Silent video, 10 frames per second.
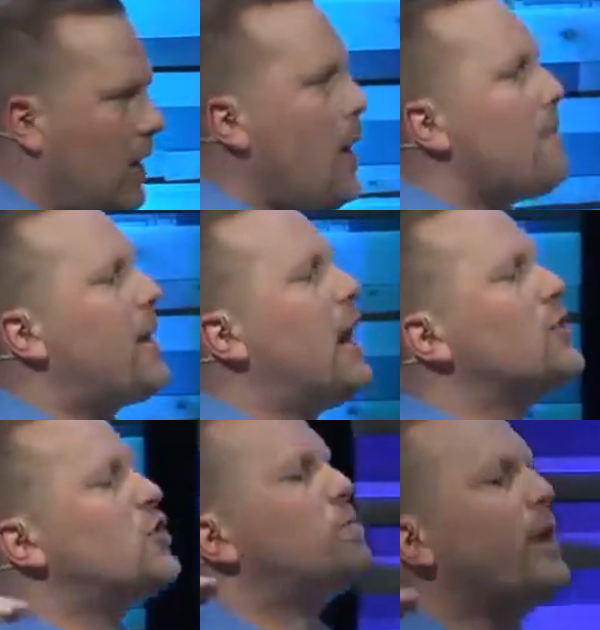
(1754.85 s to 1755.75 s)

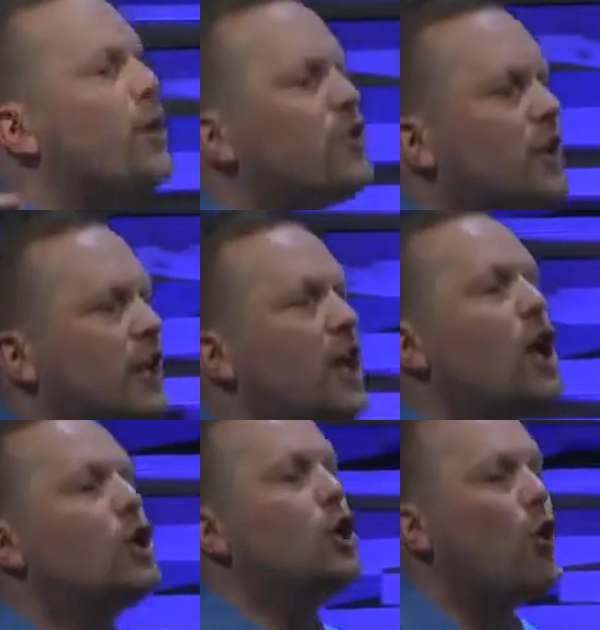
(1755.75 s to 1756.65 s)
because spiritually
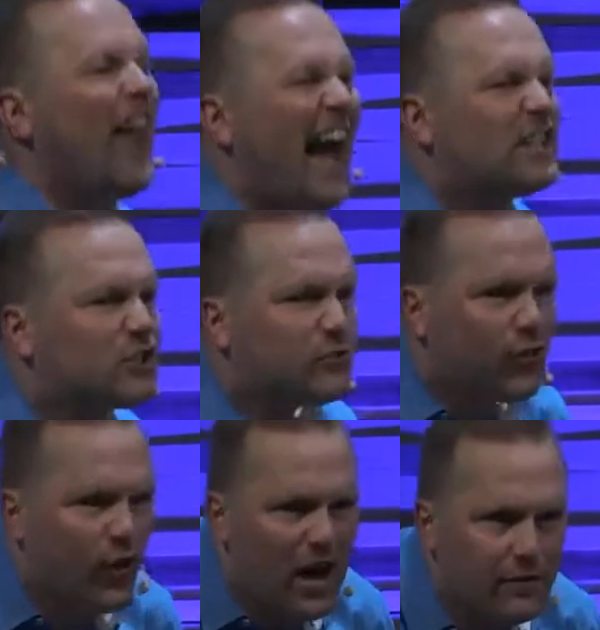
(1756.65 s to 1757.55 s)
you last
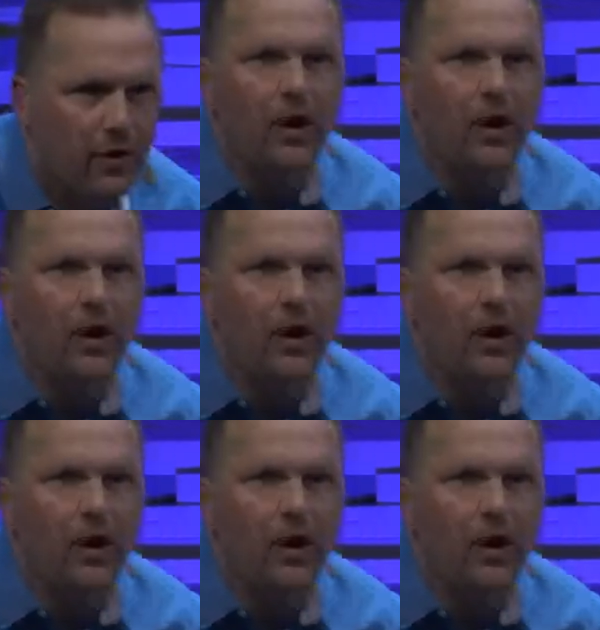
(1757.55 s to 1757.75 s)
forever.